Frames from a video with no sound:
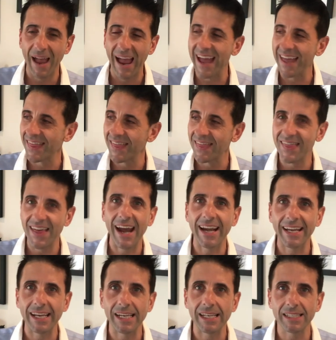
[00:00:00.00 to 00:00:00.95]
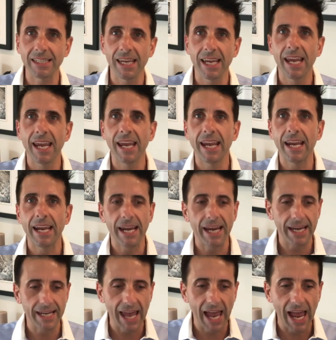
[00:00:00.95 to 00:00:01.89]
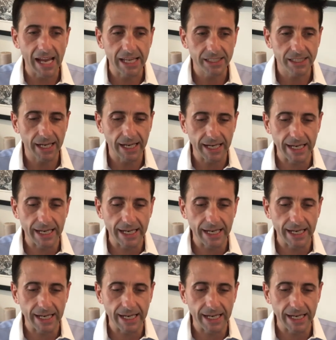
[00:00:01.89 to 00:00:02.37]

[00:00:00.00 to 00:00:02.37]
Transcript: And that is, it has